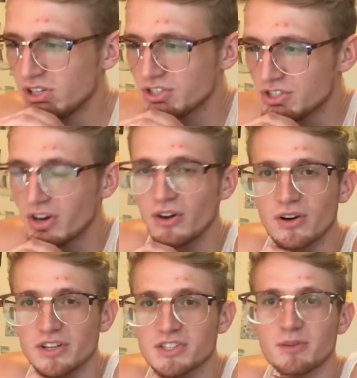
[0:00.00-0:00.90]
So
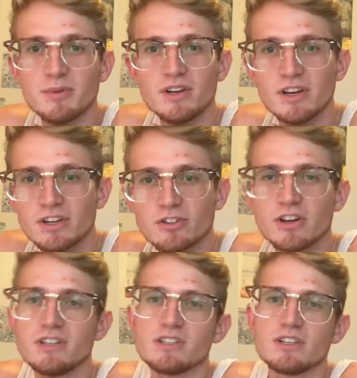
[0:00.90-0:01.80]
it's gonna be
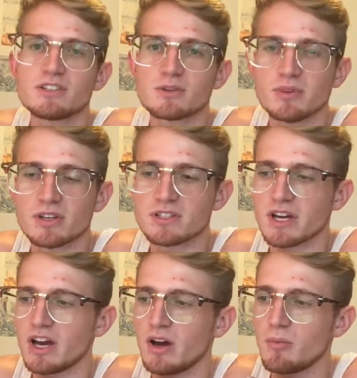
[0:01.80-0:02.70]
crazy. It's gonna be a good
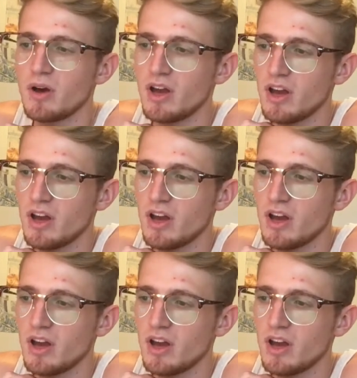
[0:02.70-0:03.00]
time.